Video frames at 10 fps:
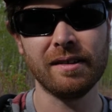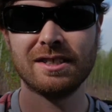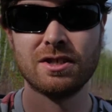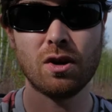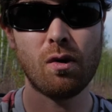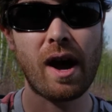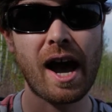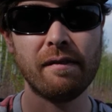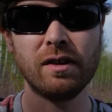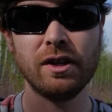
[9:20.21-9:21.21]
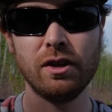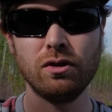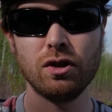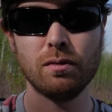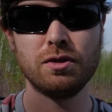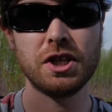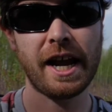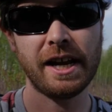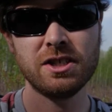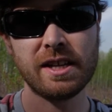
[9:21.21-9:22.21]
So after YouTube
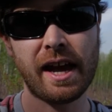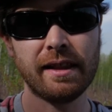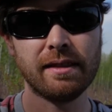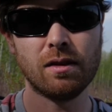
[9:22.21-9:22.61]
changed that,